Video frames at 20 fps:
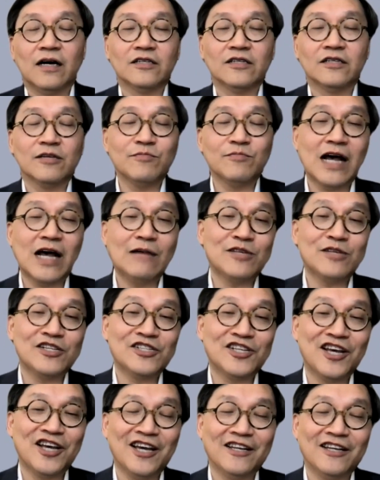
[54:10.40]
Sometimes I
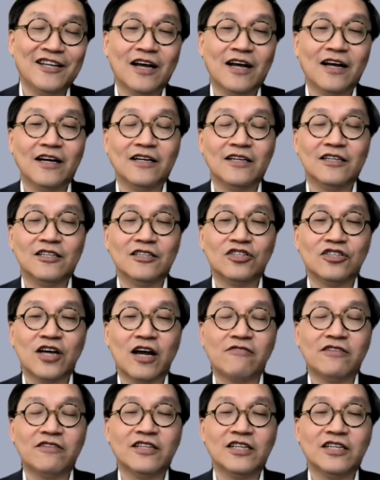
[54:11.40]
say,
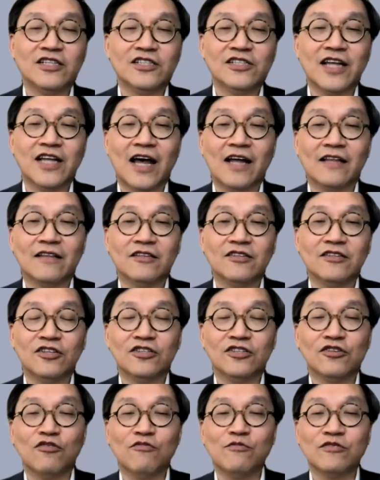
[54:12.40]
Chairman, is that this
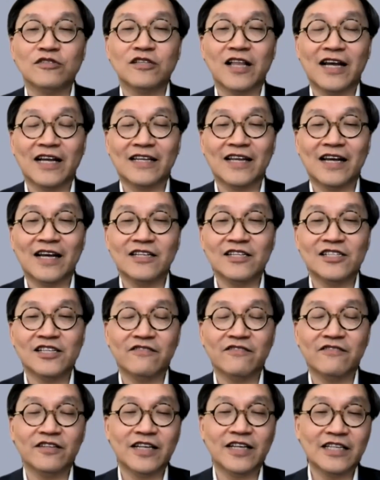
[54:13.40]
is almost like
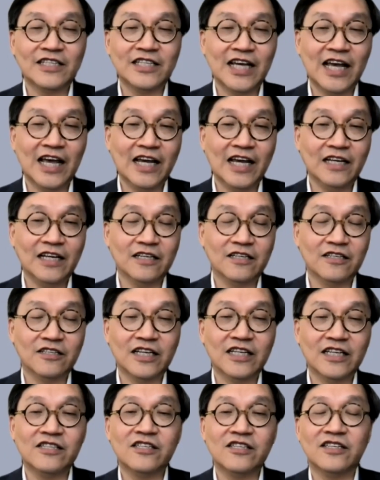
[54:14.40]
97, 98 in
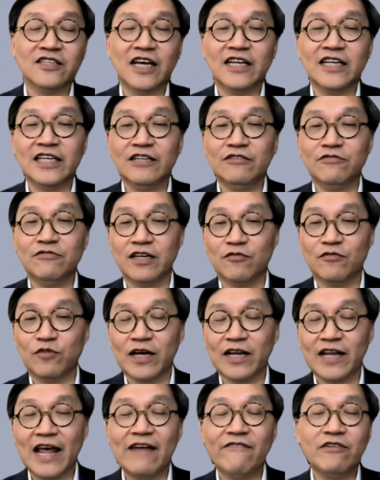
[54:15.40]
the internet era
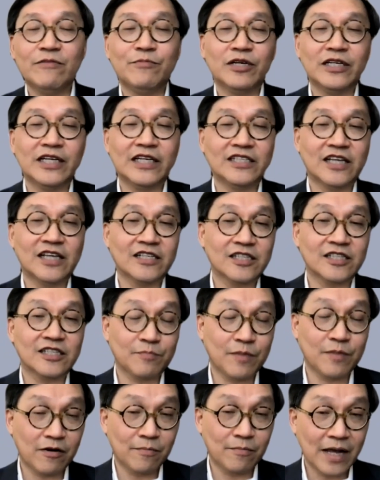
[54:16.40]
when everybody is
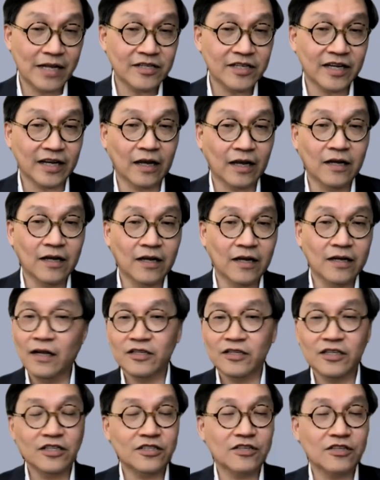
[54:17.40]
experimenting.
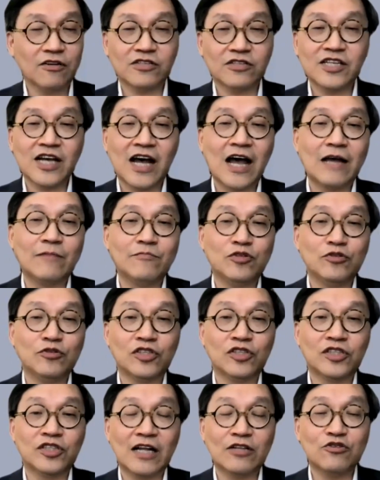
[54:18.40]
This is not the time
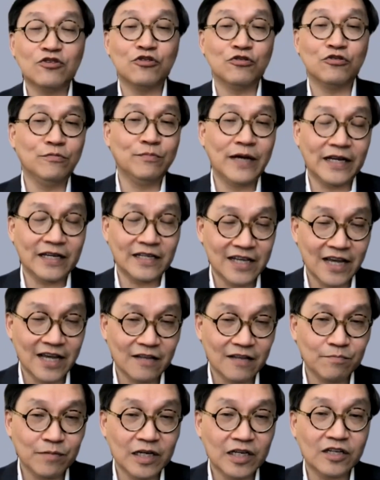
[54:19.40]
to start too big
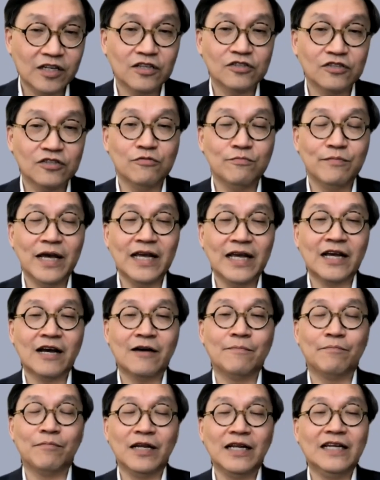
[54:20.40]
yet, because you may
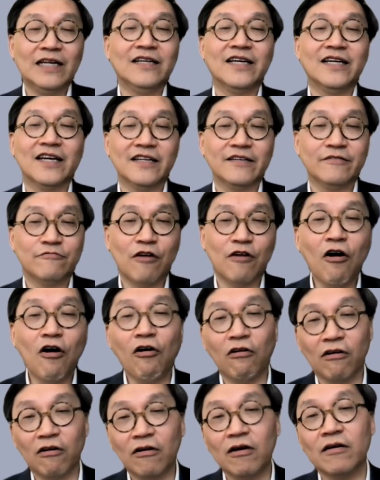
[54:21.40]
completely get it
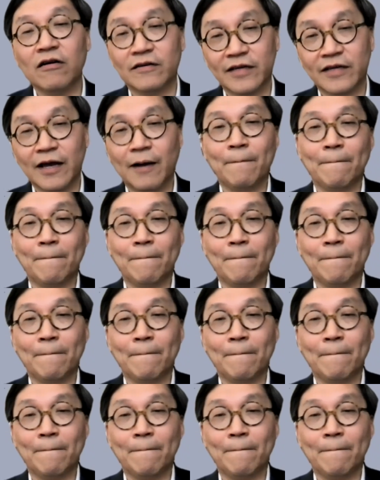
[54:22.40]
wrong. Yeah.